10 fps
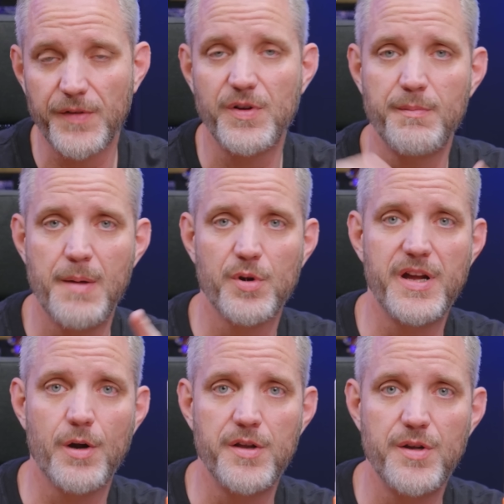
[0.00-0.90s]
If you're a member
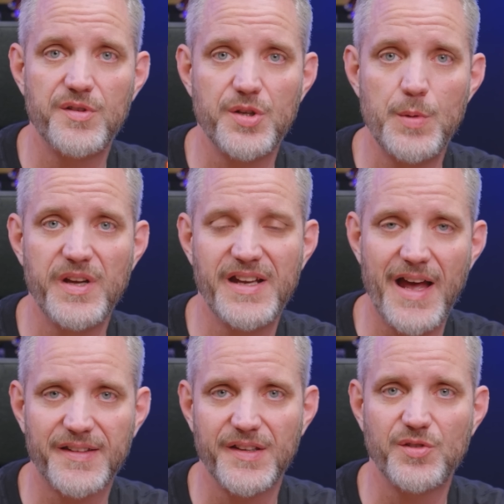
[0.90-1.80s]
here on YouTube, you get
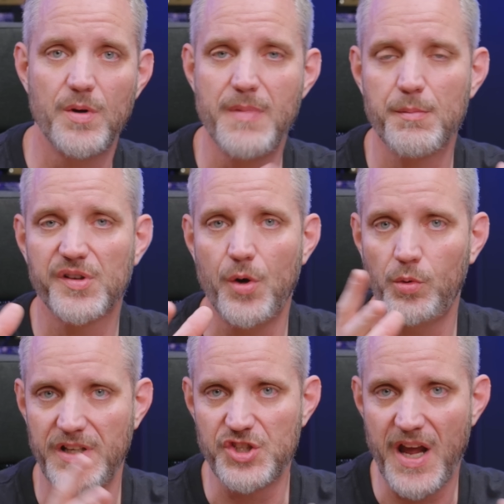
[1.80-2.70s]
access to a
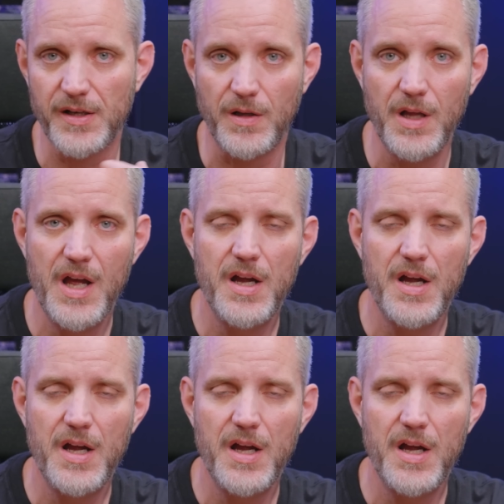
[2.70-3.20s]
members-only channel.